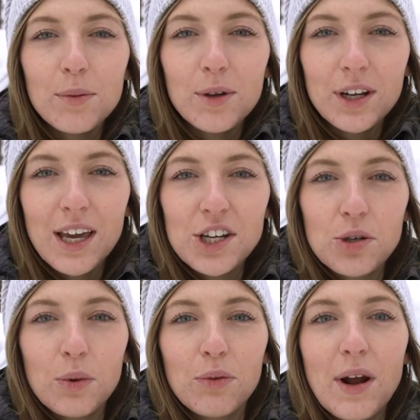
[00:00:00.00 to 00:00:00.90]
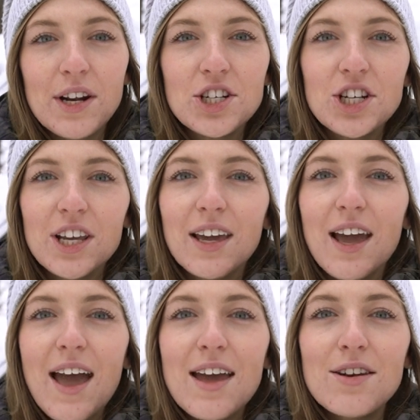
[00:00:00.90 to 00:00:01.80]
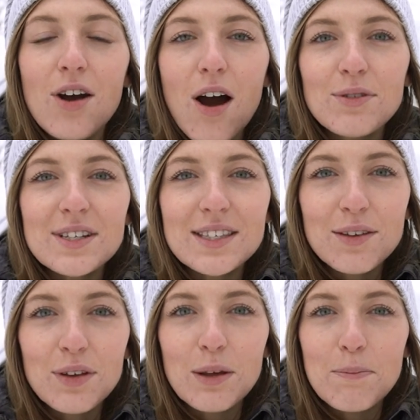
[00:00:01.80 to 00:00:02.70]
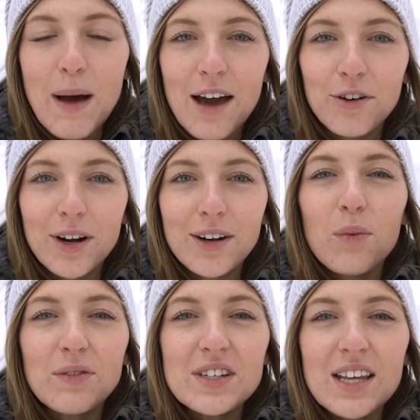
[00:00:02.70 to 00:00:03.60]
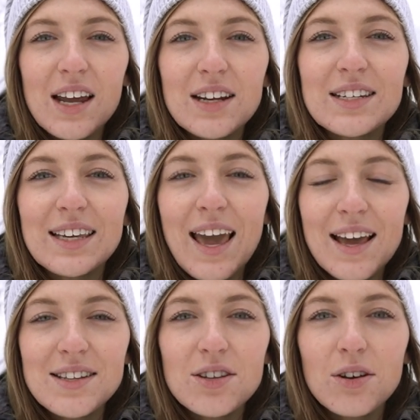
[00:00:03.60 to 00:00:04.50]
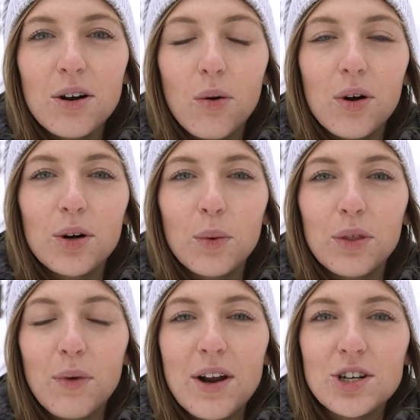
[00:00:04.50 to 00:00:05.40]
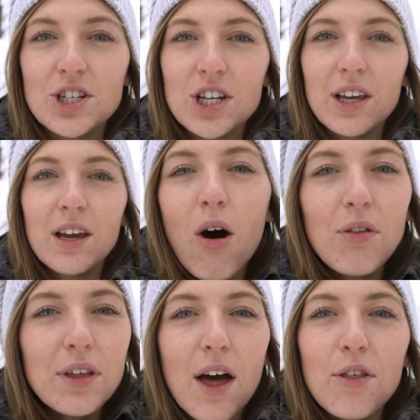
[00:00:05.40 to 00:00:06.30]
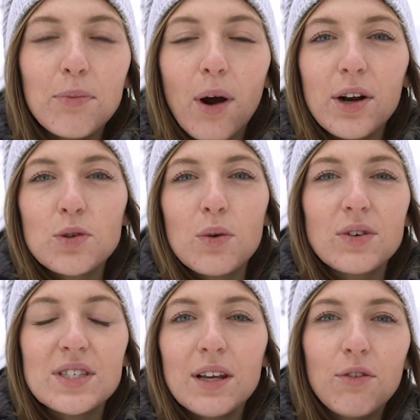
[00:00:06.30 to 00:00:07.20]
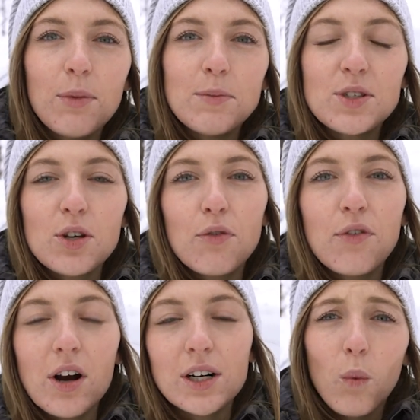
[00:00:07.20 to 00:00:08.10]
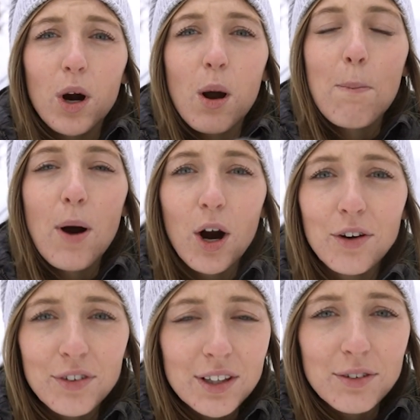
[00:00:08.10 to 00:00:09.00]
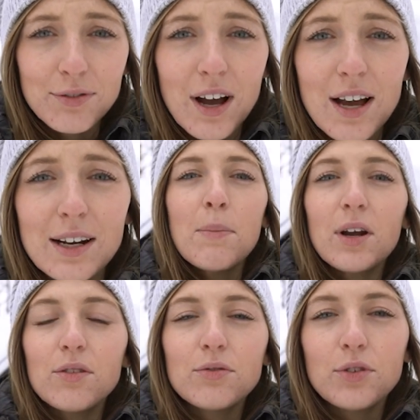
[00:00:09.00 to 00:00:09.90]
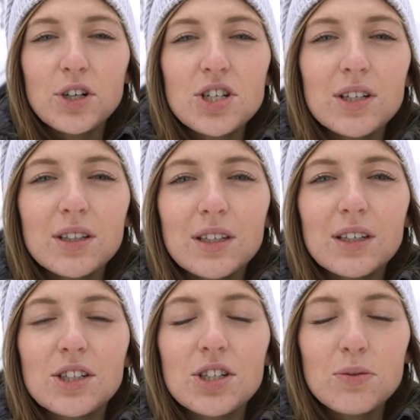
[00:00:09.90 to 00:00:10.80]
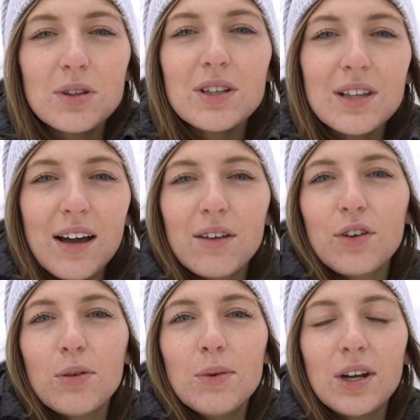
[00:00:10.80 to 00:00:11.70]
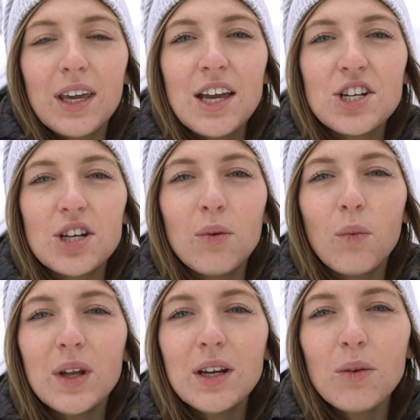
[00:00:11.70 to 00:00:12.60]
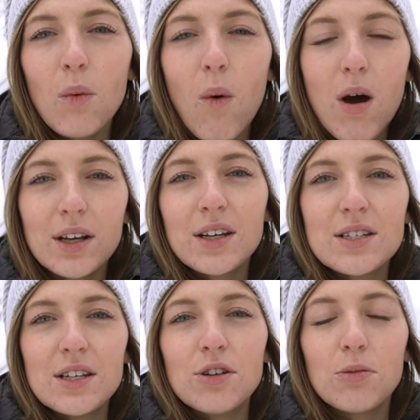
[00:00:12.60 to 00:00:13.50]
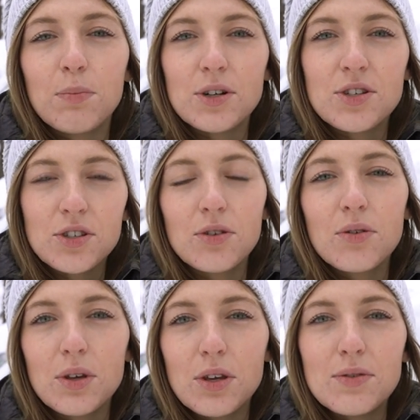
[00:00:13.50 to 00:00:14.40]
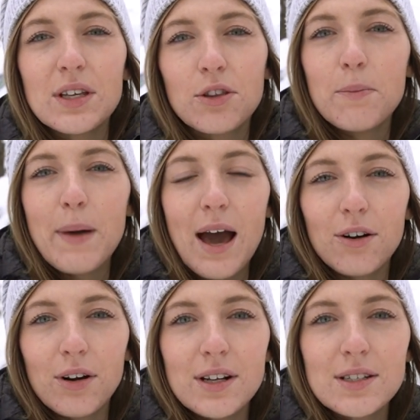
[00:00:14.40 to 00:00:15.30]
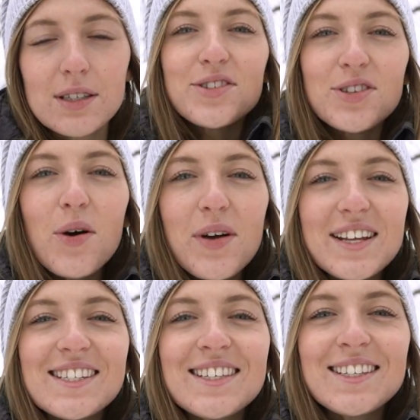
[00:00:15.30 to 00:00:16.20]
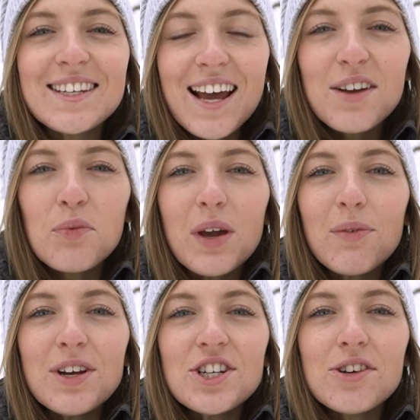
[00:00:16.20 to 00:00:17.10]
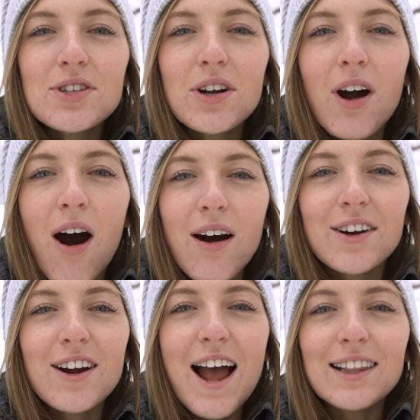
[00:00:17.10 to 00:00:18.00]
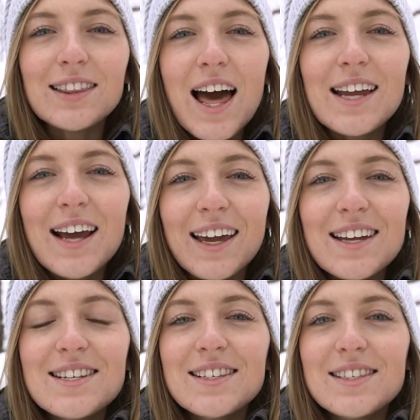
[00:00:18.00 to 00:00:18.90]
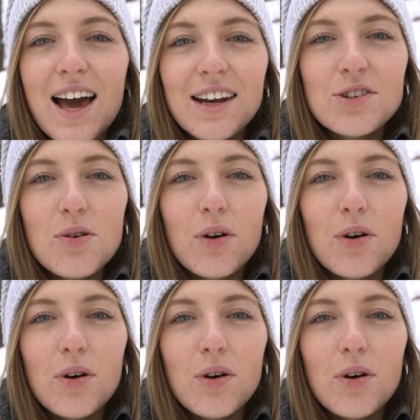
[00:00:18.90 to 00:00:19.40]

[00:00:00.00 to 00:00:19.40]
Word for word: communication with Renogy and not receiving the battery, we've decided to cancel our order with Renogy. All the other products we've received from them so far work perfectly fine, but unfortunately, just with the lack of communication, we didn't want to continue to pursue using their batteries. So instead, we reached out to Connor at Lynac and decided to